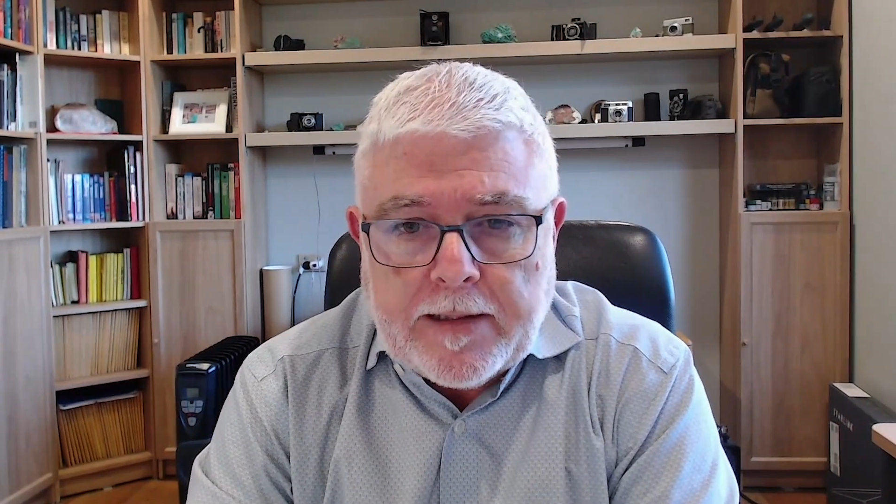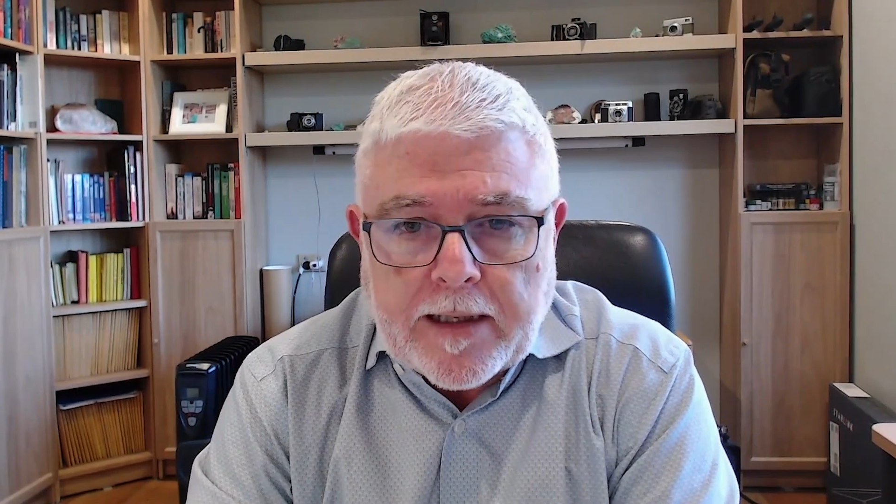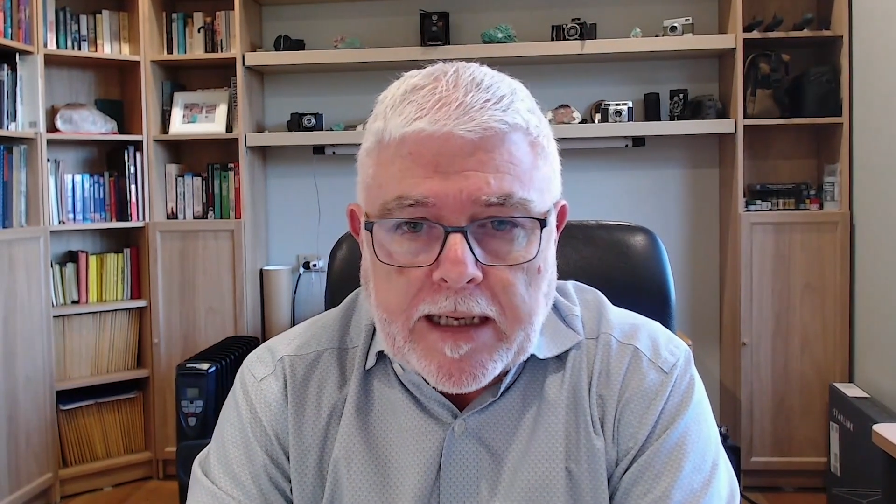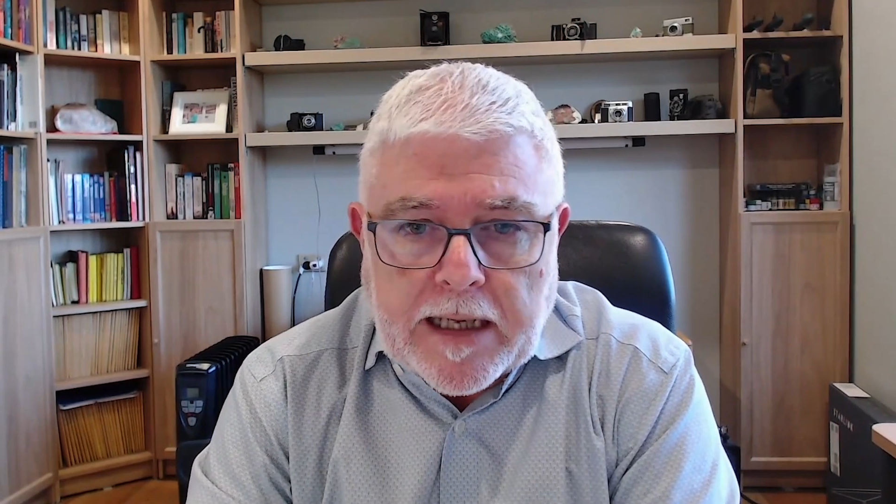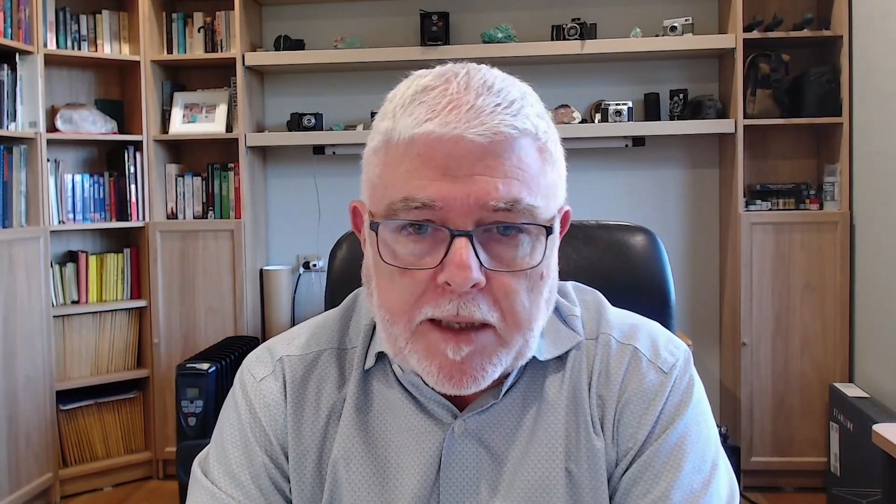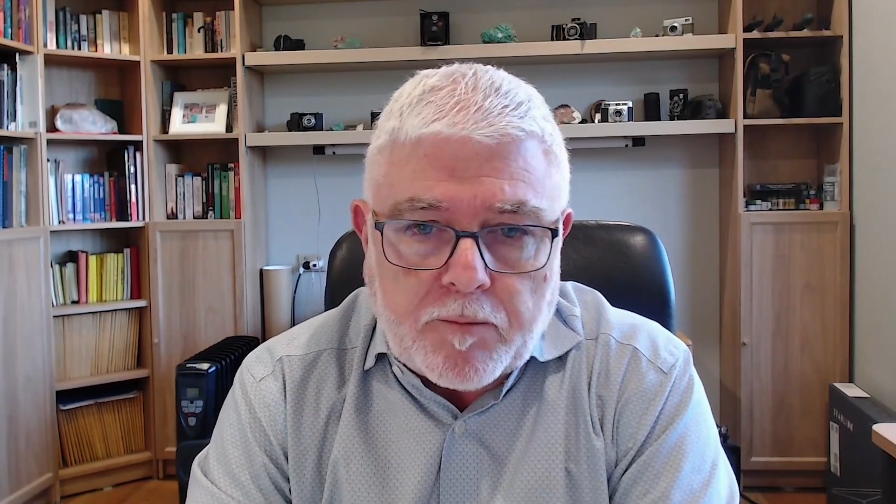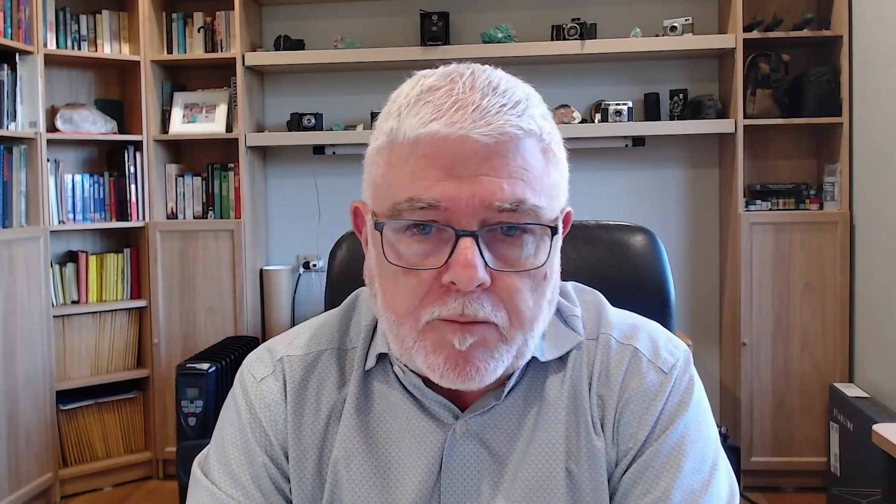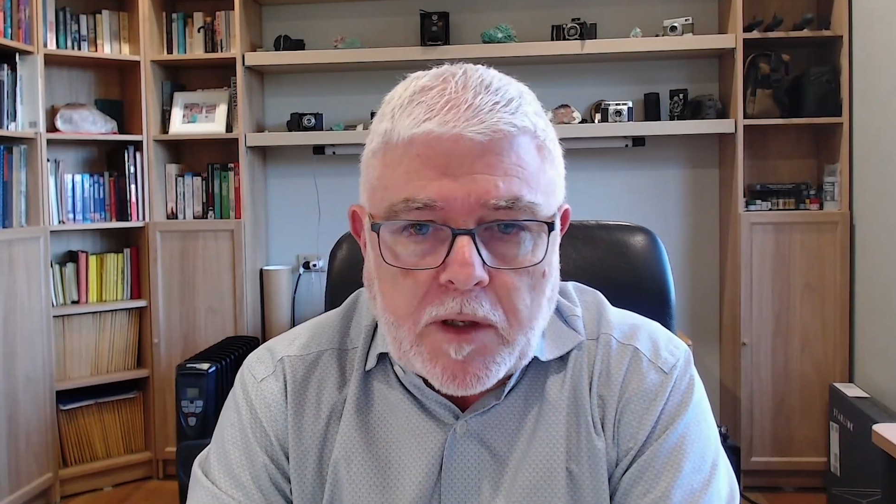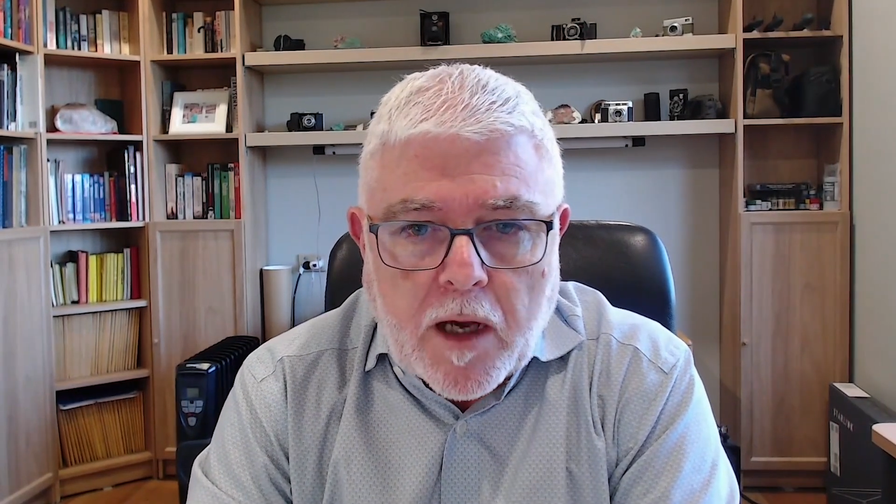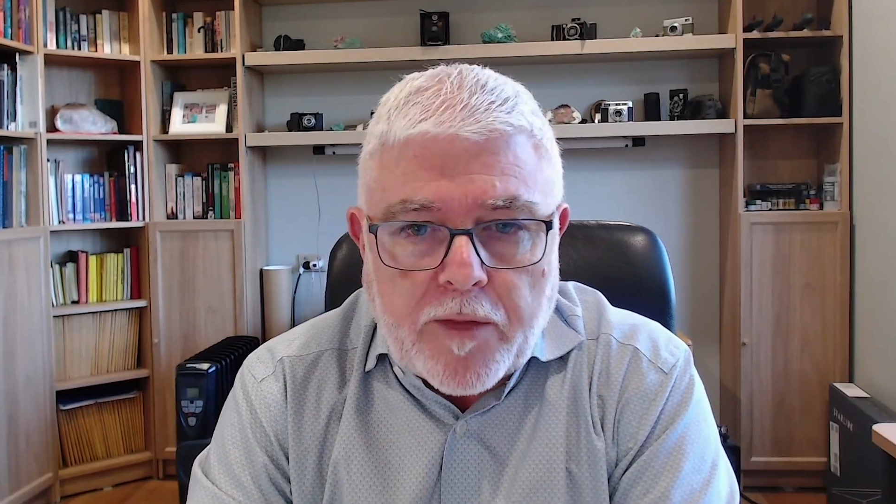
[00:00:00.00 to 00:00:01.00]

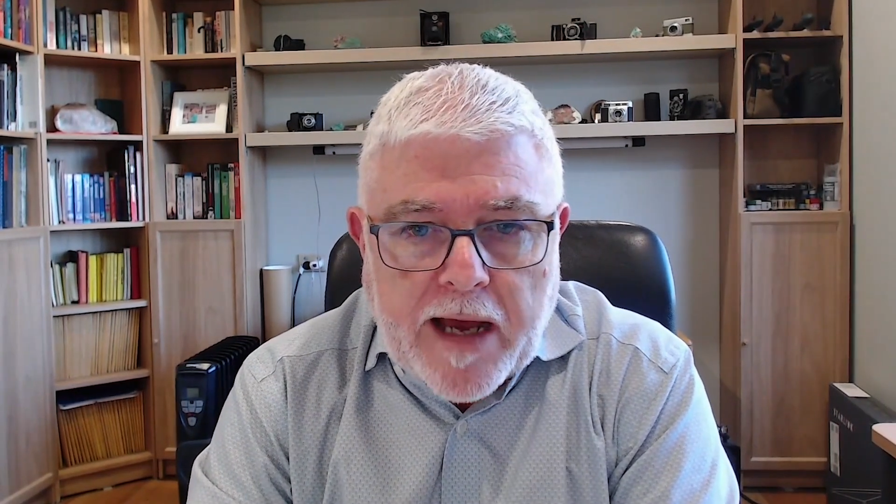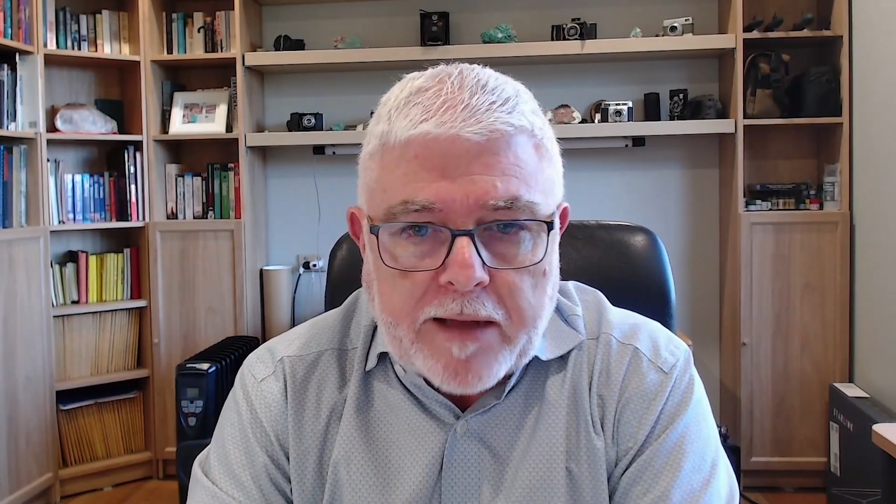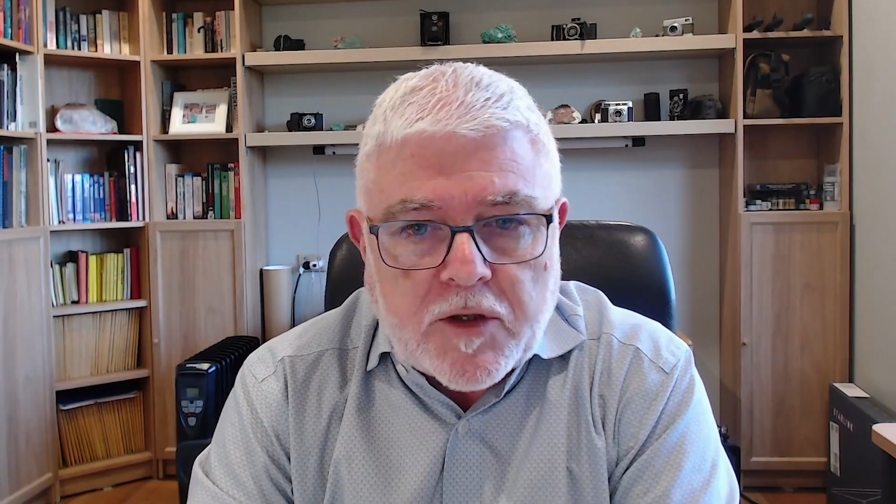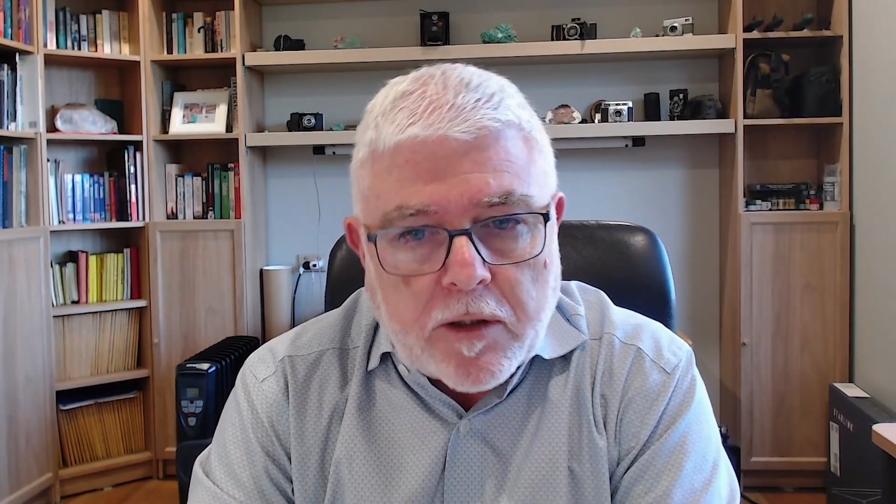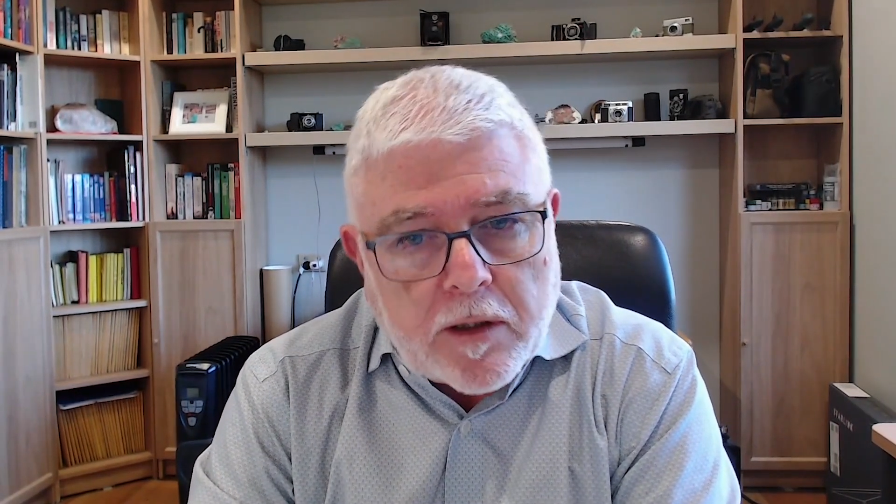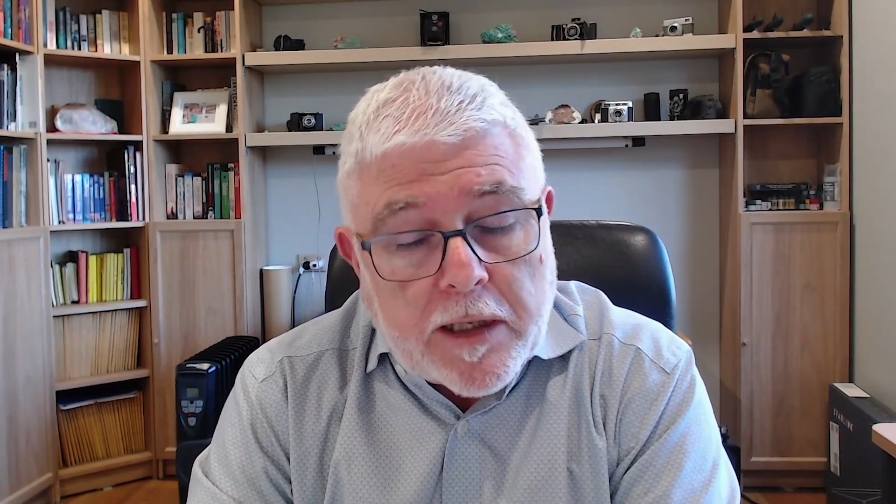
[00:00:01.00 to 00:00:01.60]
That's going to